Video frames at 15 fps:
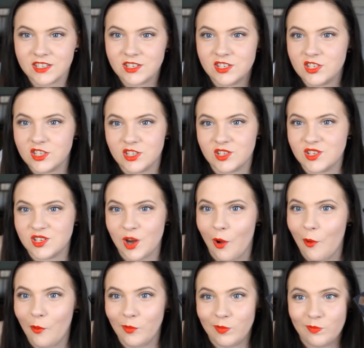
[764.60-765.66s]
just
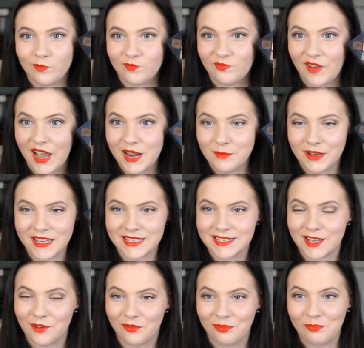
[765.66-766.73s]
don't find
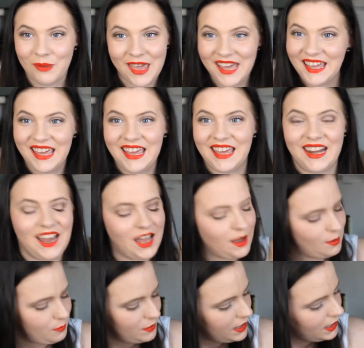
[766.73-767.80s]
myself picking it
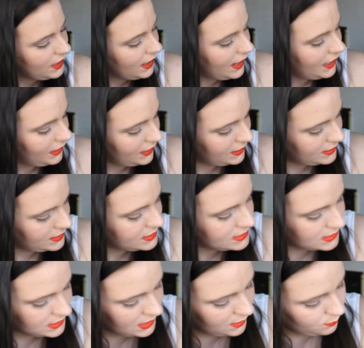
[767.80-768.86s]
up. I like
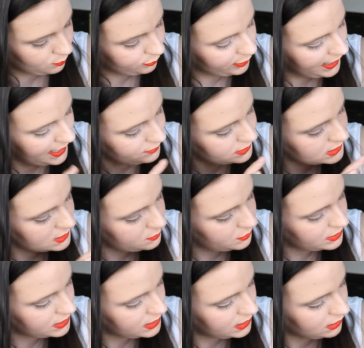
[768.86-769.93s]
these, like, browns up
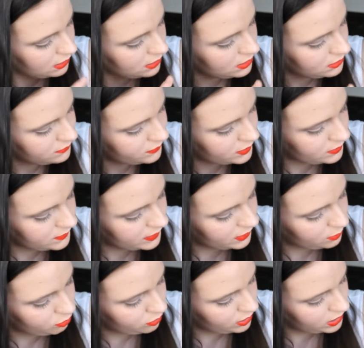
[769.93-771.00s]
in here. They're
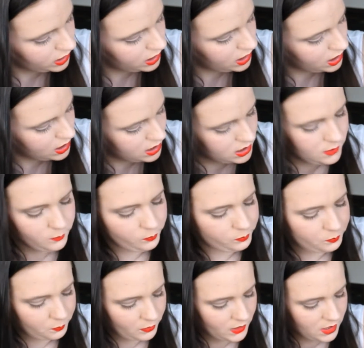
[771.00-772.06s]
really pretty. And